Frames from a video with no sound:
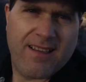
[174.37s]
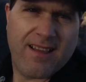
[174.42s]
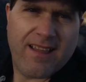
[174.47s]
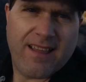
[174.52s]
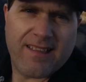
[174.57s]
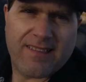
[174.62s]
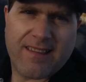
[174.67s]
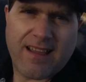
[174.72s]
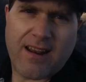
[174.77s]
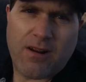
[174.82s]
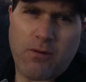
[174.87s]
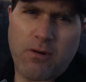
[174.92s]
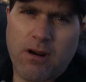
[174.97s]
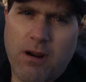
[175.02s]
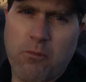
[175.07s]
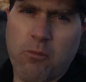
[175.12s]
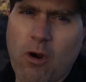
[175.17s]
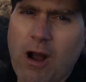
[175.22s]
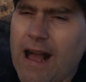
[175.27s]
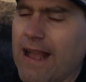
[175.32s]
That's kind of where
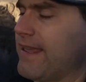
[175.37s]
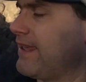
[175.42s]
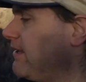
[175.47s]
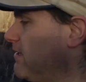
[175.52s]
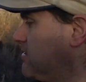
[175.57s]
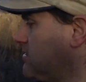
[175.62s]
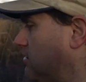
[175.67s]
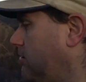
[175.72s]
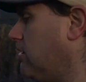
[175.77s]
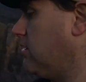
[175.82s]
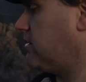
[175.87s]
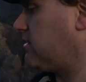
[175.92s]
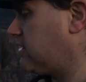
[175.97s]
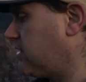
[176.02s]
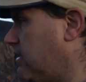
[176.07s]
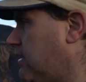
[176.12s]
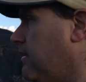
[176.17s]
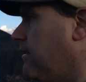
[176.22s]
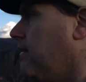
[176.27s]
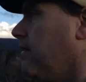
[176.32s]
I'm walking towards.
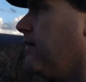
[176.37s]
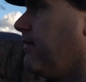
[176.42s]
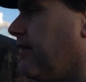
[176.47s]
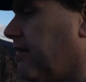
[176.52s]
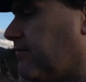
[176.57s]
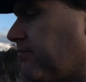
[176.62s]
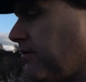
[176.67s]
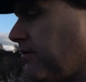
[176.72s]
This